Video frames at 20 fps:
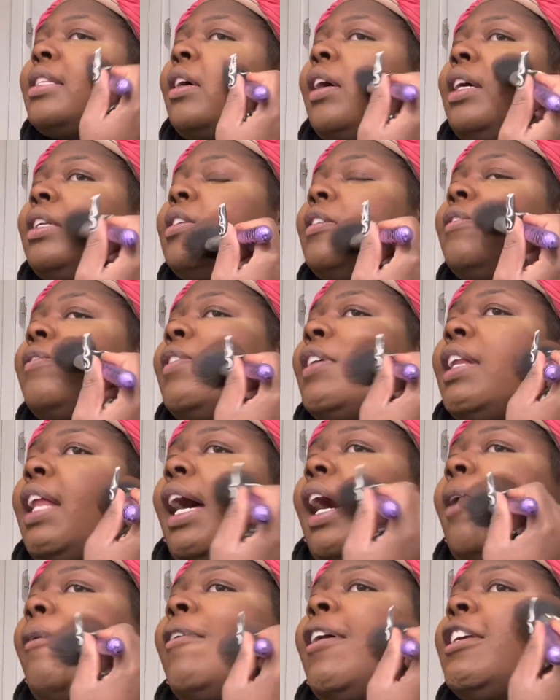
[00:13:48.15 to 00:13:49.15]
So I just feel
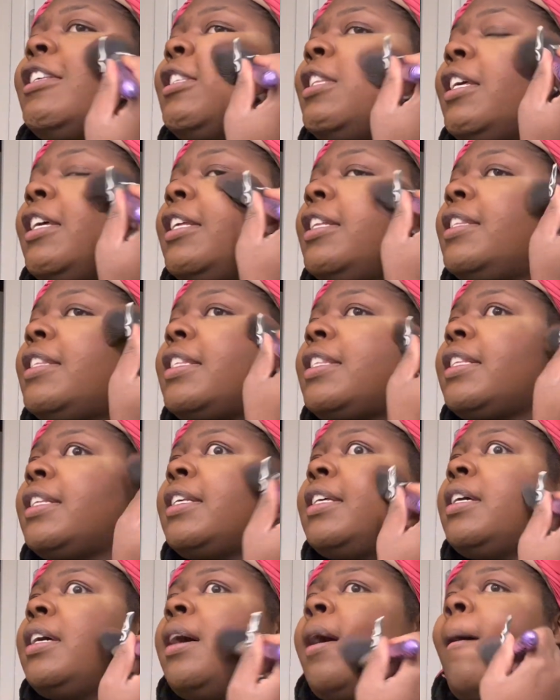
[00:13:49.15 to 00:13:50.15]
like I wasted
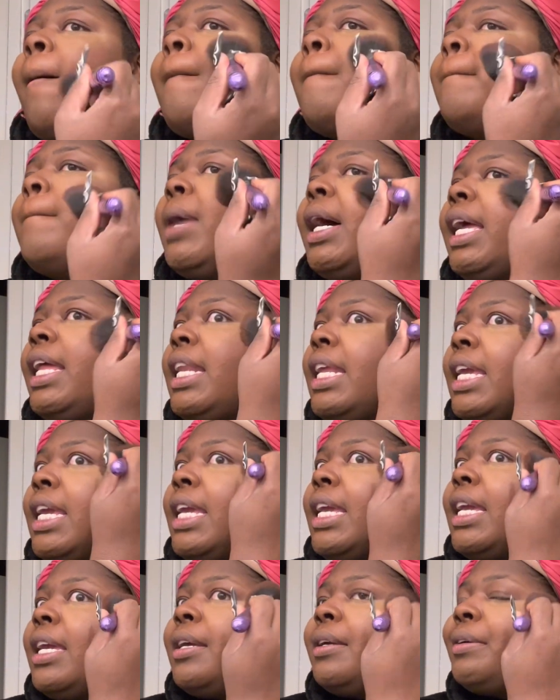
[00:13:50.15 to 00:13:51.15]
money